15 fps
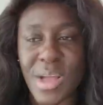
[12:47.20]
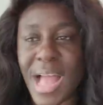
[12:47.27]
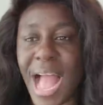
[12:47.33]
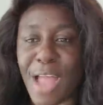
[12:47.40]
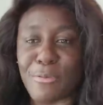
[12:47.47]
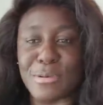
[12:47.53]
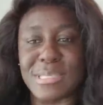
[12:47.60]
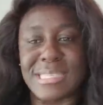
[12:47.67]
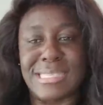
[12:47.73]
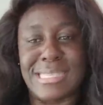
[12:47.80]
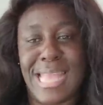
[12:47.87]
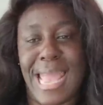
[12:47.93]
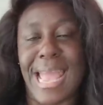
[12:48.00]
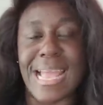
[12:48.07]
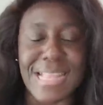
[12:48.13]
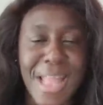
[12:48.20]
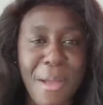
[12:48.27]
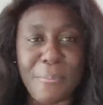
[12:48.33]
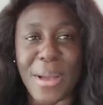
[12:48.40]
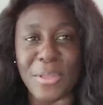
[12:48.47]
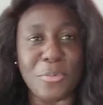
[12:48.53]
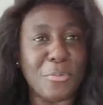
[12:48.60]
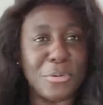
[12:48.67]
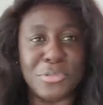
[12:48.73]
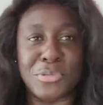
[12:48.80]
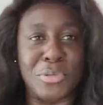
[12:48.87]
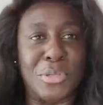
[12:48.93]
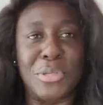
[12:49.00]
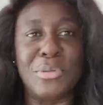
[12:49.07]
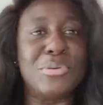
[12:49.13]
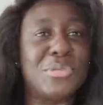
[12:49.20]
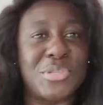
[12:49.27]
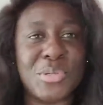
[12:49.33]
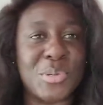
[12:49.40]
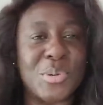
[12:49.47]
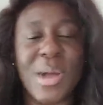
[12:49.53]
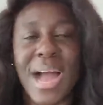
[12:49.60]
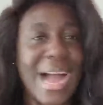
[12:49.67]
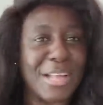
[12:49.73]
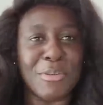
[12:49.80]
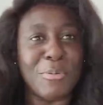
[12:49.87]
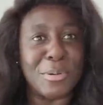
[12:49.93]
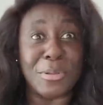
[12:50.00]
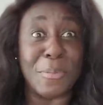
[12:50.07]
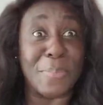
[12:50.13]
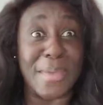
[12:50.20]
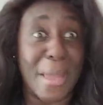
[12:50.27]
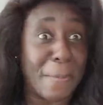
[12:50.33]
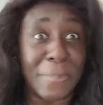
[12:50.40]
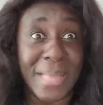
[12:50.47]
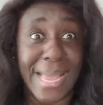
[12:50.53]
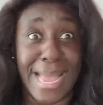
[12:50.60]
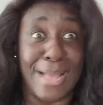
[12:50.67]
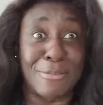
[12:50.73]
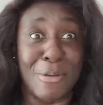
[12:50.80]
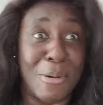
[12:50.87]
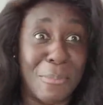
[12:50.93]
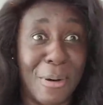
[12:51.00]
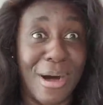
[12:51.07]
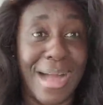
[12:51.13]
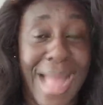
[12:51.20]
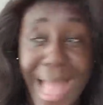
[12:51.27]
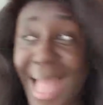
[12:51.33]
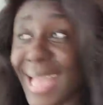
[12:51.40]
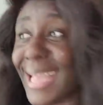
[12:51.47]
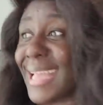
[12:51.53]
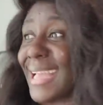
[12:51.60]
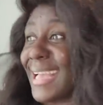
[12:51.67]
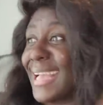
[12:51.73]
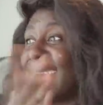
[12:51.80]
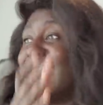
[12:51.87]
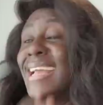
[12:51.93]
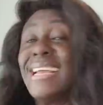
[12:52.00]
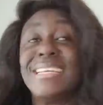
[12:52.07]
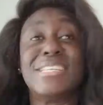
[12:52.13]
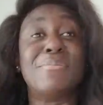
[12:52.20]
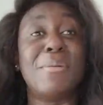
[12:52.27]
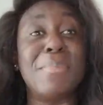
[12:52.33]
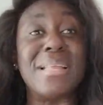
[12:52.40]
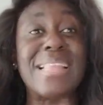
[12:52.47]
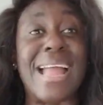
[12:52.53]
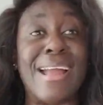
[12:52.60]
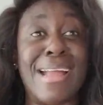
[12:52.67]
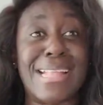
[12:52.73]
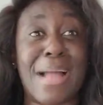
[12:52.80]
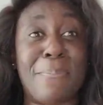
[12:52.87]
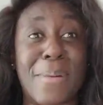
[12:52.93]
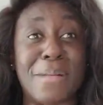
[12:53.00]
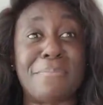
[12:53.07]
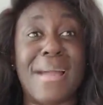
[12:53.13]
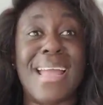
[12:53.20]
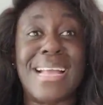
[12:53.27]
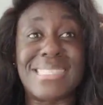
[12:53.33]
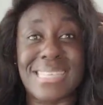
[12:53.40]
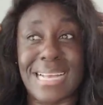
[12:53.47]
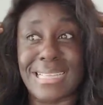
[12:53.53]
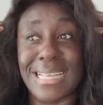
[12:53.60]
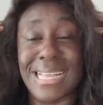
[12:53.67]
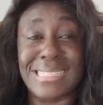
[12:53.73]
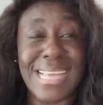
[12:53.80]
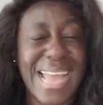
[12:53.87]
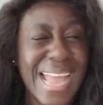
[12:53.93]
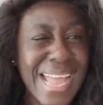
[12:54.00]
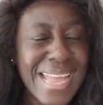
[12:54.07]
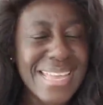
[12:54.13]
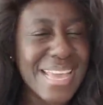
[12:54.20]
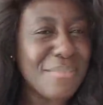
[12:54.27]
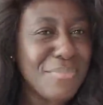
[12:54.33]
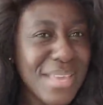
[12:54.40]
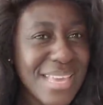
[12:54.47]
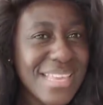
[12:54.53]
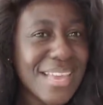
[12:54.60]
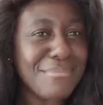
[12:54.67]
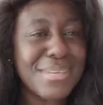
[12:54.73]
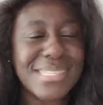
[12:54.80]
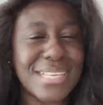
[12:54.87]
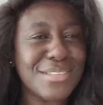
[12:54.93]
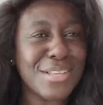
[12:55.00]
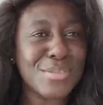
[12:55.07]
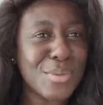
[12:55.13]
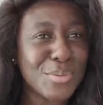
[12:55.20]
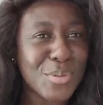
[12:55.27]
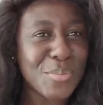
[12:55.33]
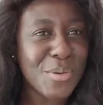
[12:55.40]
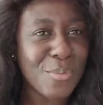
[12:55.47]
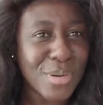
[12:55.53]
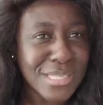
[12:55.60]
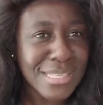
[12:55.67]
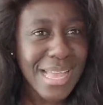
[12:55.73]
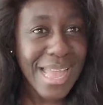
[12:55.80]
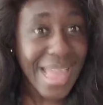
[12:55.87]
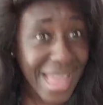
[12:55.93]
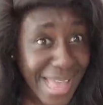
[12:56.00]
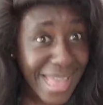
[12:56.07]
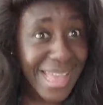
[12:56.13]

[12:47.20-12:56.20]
I was scared, but I don't want to lose you. I don't want to be a player no more. Hey! The moment I heard that part, my head scattered. I say, eh, Yemi? Yemi said he doesn't want to be what? Eh?